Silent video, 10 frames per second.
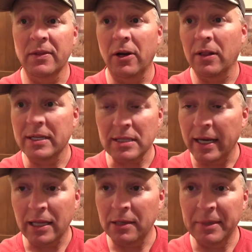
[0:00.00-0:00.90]
They are less
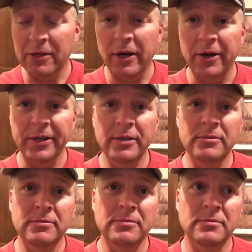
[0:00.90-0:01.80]
likely to be crowded.
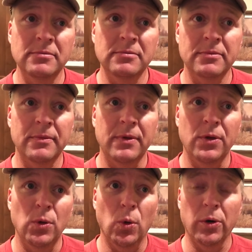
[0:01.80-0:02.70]

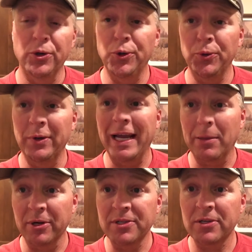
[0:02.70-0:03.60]
Your new
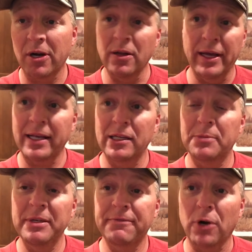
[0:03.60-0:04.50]
neighbors are likely
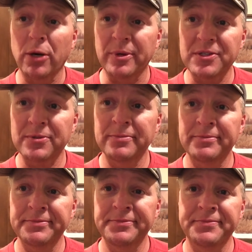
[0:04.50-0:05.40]
to be farmers,
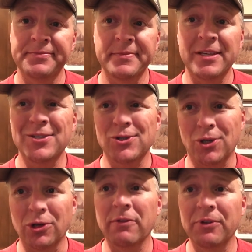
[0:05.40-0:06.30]

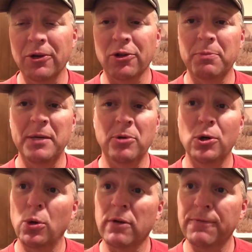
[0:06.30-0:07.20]
salt of the earth
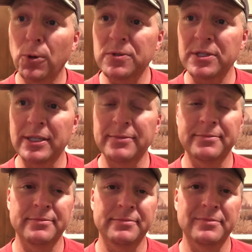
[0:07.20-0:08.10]
people who are folksy,
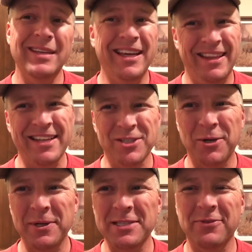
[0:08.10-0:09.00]
and that's
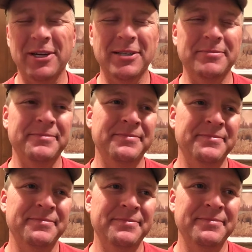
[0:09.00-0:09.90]
always fun.
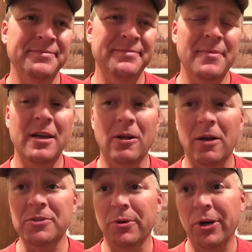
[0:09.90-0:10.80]
They'll
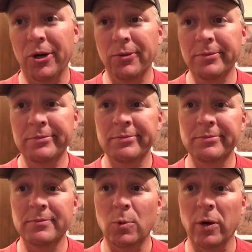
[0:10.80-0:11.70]
also know
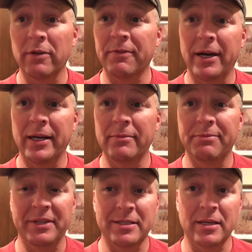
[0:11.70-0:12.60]
where to find
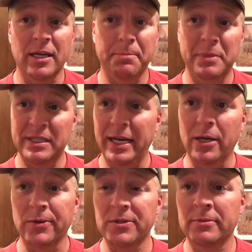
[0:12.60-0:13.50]
things like
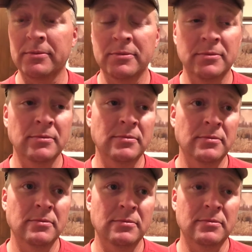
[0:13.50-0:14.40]
potatoes,
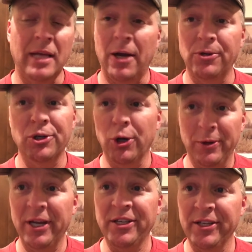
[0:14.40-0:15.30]
how to grow
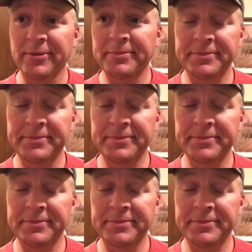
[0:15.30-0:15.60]
an onion,